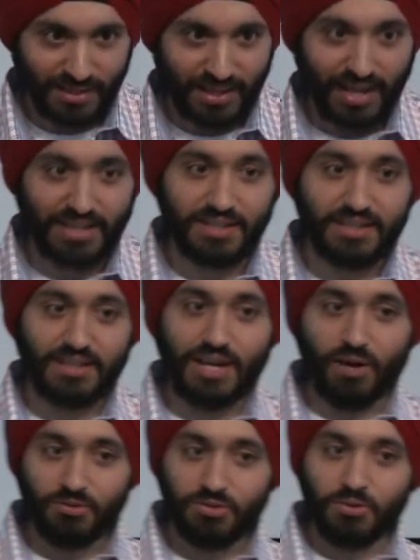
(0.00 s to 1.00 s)
And it
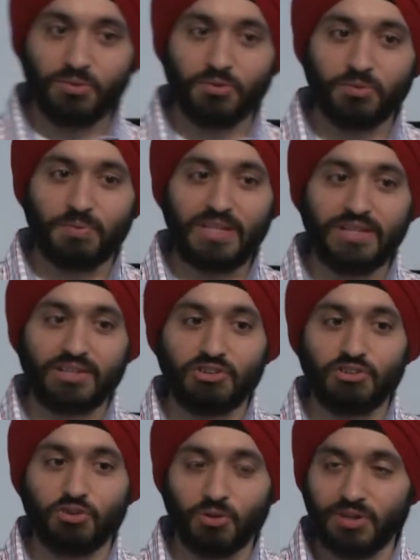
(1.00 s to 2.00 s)
allows you to be the
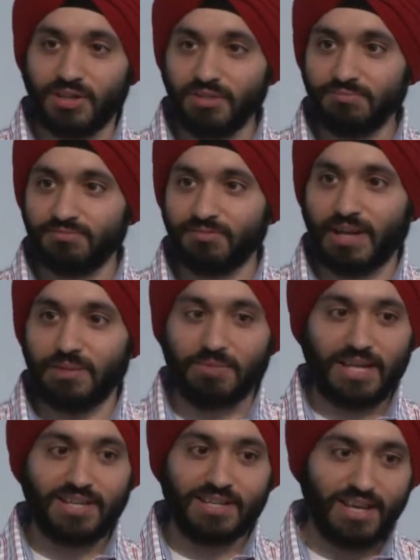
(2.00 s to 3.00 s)
controller while
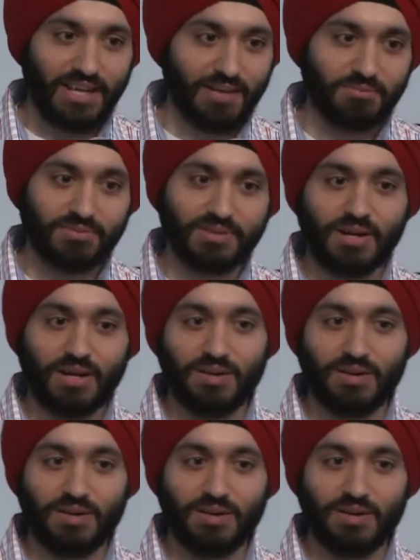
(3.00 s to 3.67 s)
playing games,